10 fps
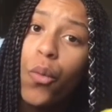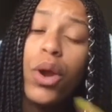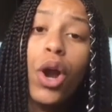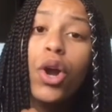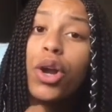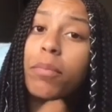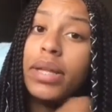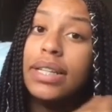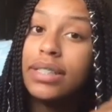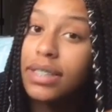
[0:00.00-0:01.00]
we are going to
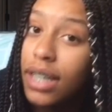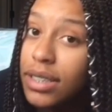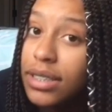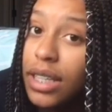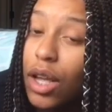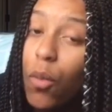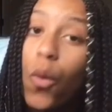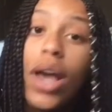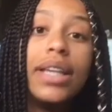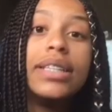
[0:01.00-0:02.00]
be
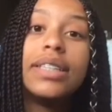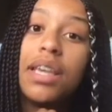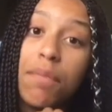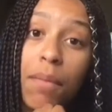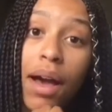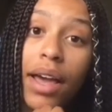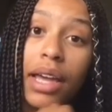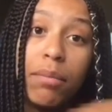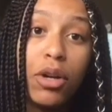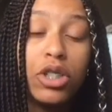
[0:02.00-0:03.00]
discussing what is in
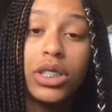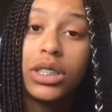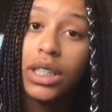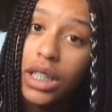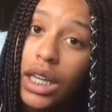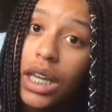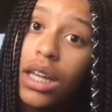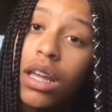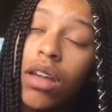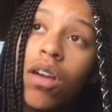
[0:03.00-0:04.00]
my emergency kit.